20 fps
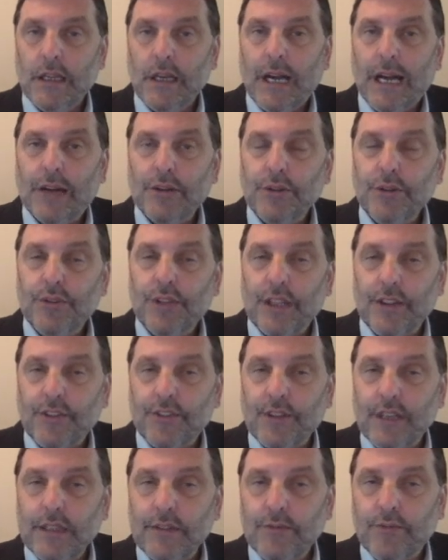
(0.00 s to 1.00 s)
I'll use that
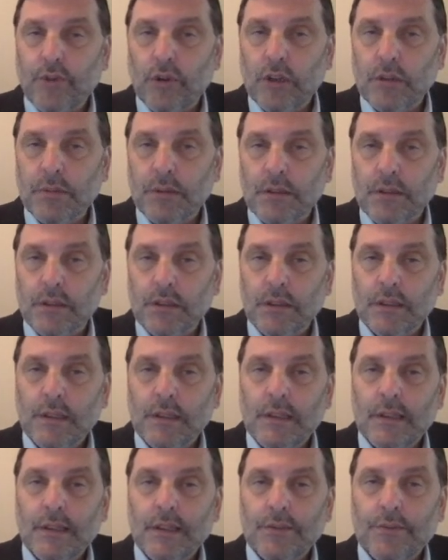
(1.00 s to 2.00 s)
same formula
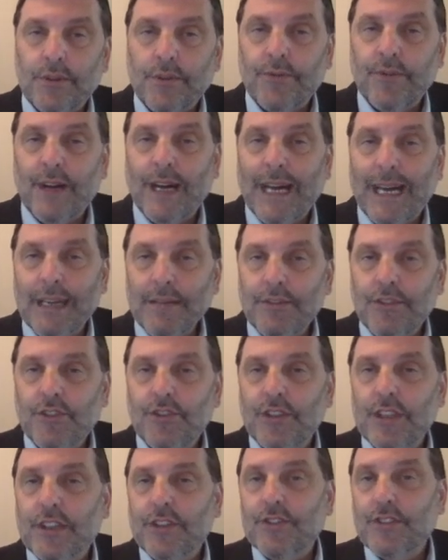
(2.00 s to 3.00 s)
for 5,
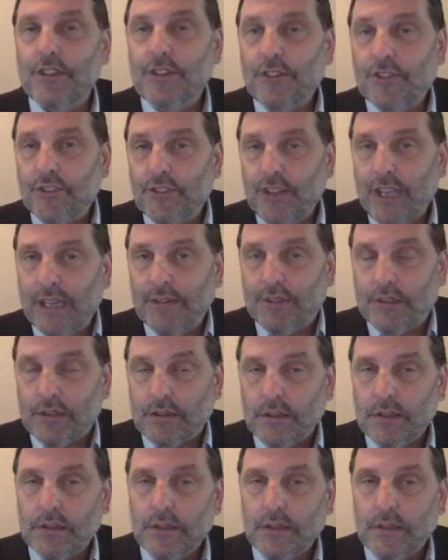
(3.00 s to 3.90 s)
6, and 7.